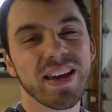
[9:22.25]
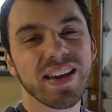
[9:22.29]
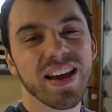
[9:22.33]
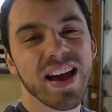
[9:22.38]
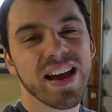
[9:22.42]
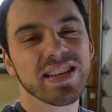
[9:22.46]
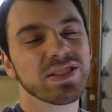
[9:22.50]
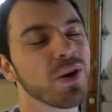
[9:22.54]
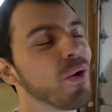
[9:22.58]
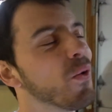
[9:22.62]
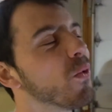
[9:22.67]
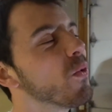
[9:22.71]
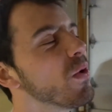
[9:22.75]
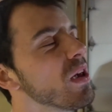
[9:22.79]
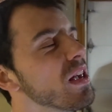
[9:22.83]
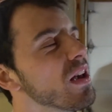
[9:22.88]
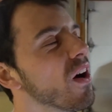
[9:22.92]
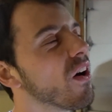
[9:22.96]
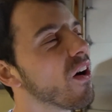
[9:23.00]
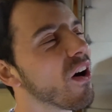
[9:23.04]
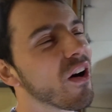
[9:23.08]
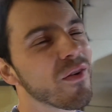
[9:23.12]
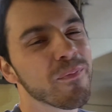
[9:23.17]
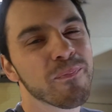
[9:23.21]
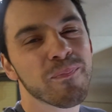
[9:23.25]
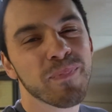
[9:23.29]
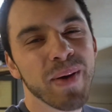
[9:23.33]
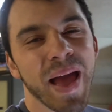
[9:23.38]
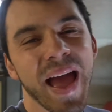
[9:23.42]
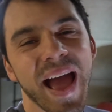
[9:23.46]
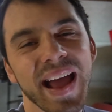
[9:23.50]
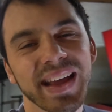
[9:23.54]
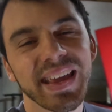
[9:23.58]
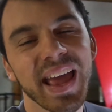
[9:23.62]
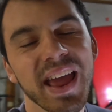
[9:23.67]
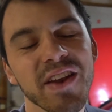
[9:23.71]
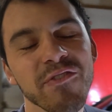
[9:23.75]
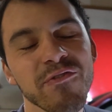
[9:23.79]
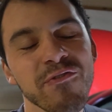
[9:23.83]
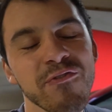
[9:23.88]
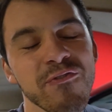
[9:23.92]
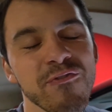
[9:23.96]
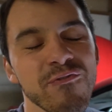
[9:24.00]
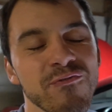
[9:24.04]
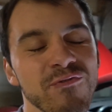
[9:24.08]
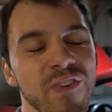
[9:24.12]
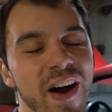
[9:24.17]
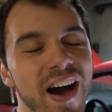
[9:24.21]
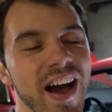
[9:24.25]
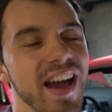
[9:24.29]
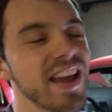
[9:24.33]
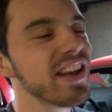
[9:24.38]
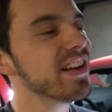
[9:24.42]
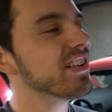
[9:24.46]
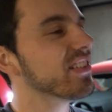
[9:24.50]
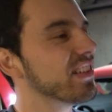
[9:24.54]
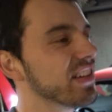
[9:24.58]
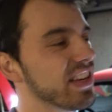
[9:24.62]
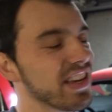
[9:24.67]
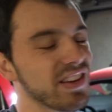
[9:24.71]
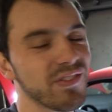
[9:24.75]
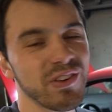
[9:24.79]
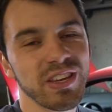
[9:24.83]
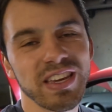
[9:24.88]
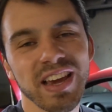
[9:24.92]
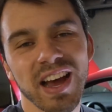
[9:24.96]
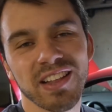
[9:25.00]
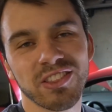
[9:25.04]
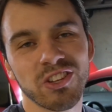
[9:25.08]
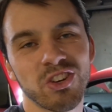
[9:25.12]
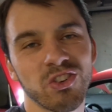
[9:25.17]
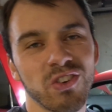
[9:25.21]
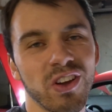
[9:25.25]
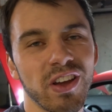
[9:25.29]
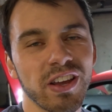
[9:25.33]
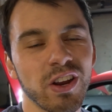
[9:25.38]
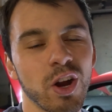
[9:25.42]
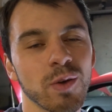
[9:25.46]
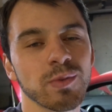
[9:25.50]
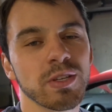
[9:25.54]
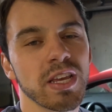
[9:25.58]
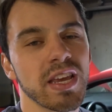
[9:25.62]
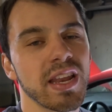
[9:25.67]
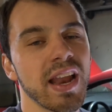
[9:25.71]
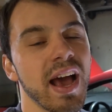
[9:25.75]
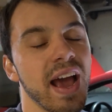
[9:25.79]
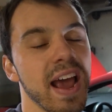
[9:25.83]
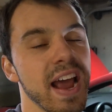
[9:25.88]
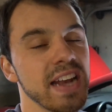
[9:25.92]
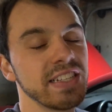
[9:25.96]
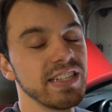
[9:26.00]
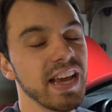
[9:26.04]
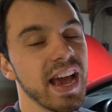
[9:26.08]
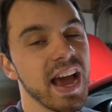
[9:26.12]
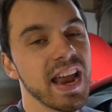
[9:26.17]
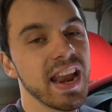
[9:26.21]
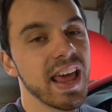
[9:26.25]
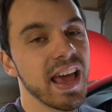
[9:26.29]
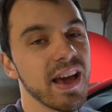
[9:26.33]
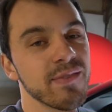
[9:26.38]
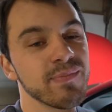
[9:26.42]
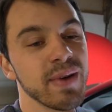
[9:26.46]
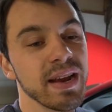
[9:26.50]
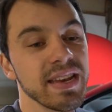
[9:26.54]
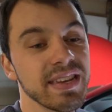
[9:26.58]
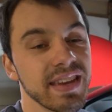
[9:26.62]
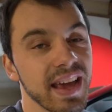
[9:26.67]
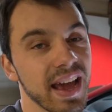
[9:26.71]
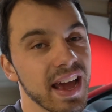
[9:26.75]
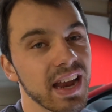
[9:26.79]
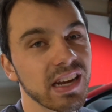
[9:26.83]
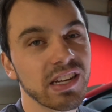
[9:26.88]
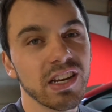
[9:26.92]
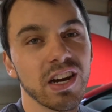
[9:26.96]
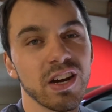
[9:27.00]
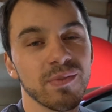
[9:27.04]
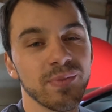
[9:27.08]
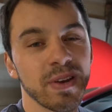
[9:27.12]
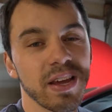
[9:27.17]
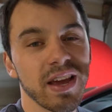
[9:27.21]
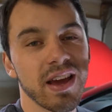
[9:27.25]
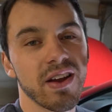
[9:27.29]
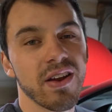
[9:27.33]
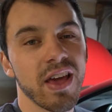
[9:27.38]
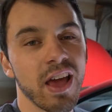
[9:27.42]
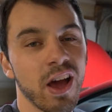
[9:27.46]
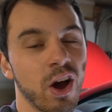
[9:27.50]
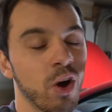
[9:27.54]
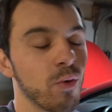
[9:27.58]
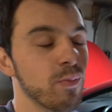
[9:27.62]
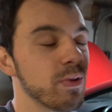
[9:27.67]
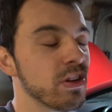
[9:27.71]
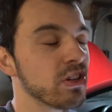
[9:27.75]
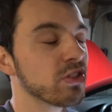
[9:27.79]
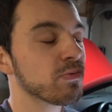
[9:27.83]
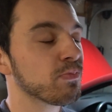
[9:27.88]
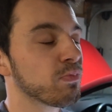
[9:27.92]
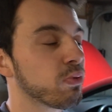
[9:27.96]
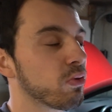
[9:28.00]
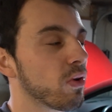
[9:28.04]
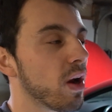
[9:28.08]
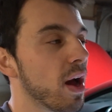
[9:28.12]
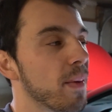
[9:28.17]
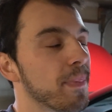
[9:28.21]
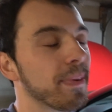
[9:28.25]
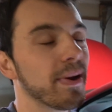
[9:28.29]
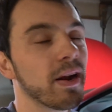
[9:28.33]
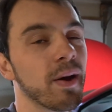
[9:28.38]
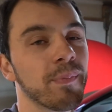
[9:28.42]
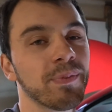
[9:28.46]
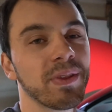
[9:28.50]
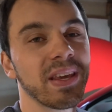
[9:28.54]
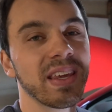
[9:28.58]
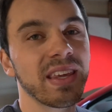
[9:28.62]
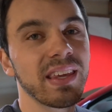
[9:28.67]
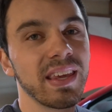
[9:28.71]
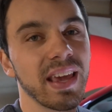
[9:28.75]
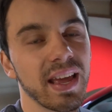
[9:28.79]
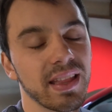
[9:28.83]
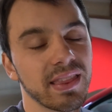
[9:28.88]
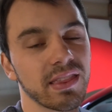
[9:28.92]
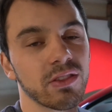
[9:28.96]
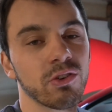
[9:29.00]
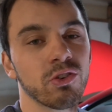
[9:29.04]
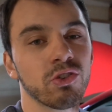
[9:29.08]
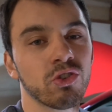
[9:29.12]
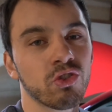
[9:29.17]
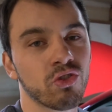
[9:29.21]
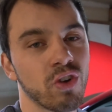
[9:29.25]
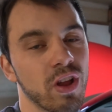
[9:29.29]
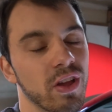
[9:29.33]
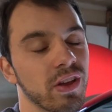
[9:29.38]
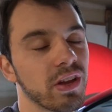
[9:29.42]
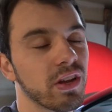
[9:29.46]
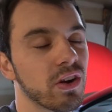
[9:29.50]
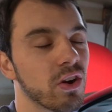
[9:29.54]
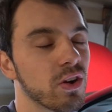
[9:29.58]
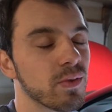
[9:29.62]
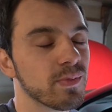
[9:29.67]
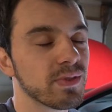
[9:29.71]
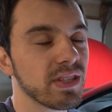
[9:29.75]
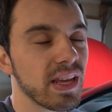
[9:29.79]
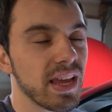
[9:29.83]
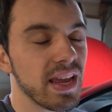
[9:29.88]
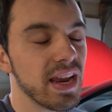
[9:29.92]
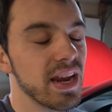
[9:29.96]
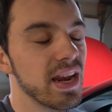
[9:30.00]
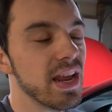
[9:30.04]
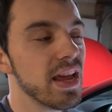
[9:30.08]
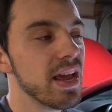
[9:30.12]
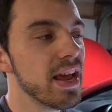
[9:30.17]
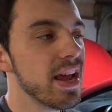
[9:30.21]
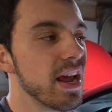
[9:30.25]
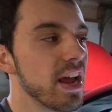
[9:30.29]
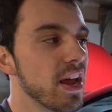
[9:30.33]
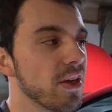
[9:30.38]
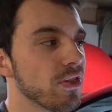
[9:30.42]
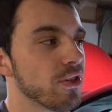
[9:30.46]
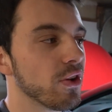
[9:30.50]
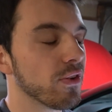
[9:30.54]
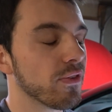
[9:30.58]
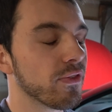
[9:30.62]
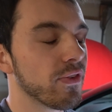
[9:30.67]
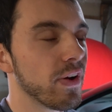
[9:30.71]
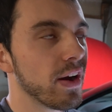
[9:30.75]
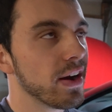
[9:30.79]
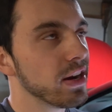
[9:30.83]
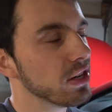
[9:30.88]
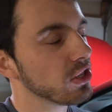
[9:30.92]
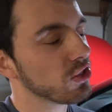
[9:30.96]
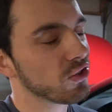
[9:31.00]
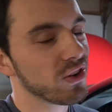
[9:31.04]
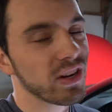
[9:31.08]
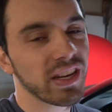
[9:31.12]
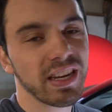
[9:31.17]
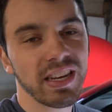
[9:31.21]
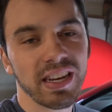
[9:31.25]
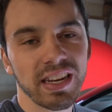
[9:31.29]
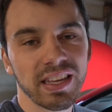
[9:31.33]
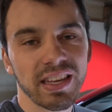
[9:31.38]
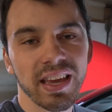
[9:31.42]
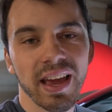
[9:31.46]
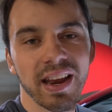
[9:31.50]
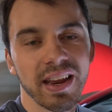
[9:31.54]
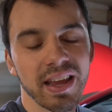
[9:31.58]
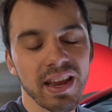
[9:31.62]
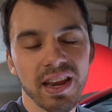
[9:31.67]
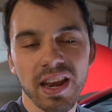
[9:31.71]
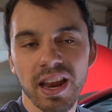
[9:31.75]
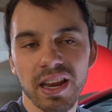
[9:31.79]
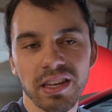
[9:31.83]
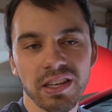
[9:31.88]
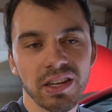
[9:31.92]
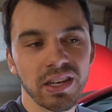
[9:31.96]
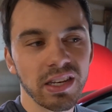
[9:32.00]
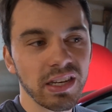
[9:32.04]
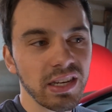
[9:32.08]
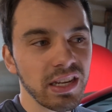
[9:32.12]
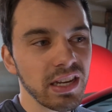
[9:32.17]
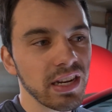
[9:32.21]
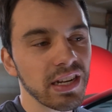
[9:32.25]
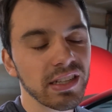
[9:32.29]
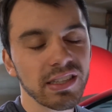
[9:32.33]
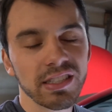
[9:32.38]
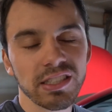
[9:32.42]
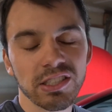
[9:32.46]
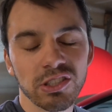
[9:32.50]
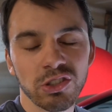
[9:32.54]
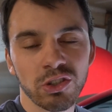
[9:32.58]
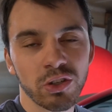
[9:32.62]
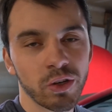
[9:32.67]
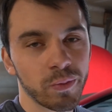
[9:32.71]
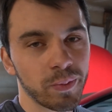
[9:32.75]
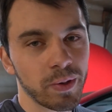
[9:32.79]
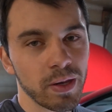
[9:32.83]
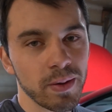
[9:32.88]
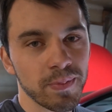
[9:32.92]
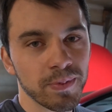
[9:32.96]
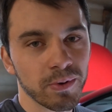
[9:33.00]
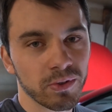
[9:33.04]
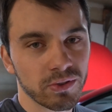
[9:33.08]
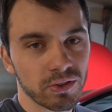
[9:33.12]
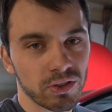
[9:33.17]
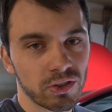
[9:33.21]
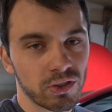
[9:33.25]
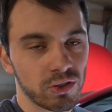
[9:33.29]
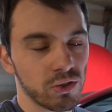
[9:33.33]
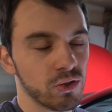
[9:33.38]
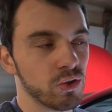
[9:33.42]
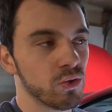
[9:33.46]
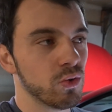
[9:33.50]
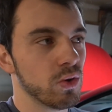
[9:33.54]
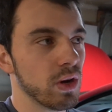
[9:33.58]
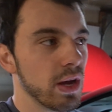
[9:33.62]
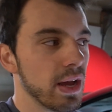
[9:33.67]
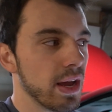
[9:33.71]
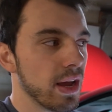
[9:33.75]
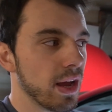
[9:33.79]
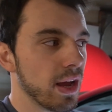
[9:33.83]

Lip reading: guys, we are back, and finally we got the trailing arms in. I actually had to have my dad come down, help me just prop it up to get those trailing arms in. They're very tricky to get in, and you need at least 2 people to